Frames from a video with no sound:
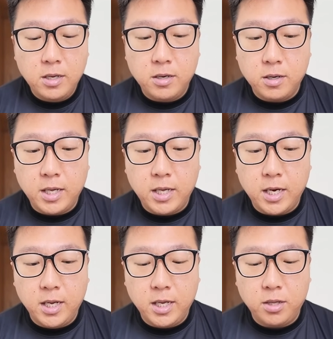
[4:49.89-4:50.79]
Okay,
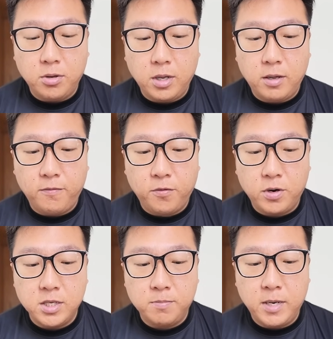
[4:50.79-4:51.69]
can I get to the
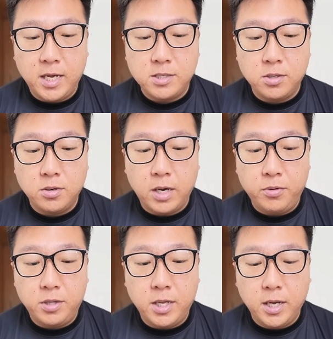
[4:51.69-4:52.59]
Focus Blast though?
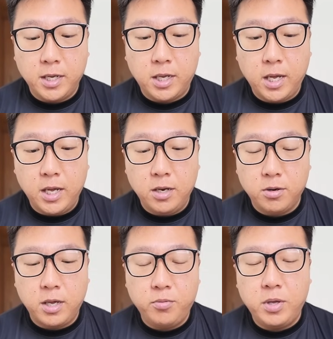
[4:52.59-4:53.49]
I think I can.
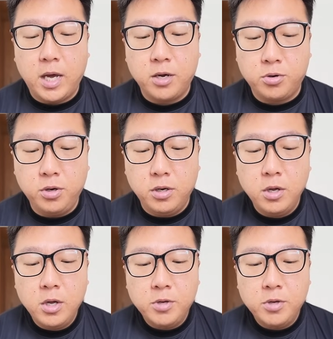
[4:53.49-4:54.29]
Okay, we are good.